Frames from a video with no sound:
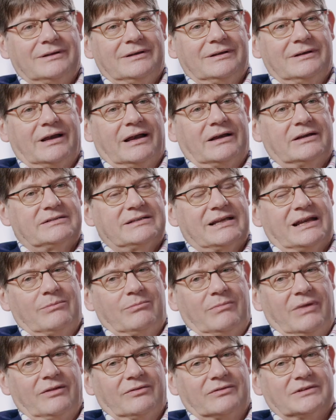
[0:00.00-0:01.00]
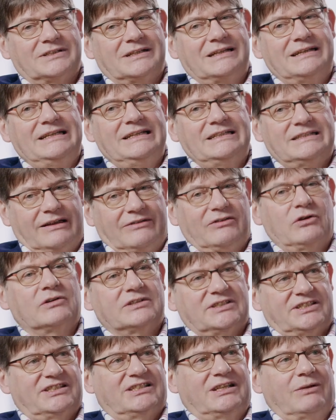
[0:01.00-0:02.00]
9 or 10 months, at least they've
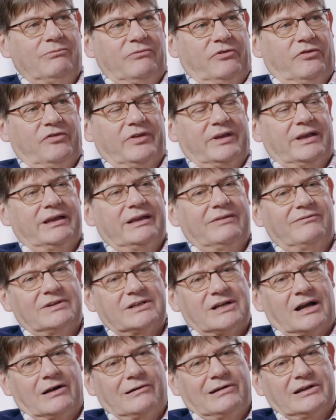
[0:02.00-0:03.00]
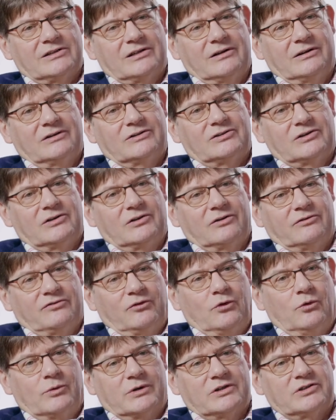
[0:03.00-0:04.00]
got something in the diary to look
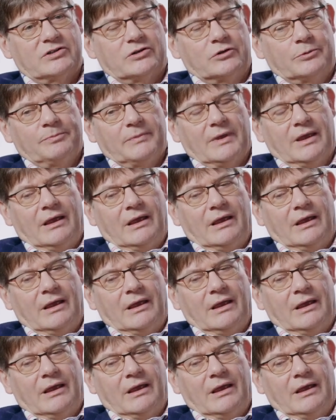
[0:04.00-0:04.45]
forward to.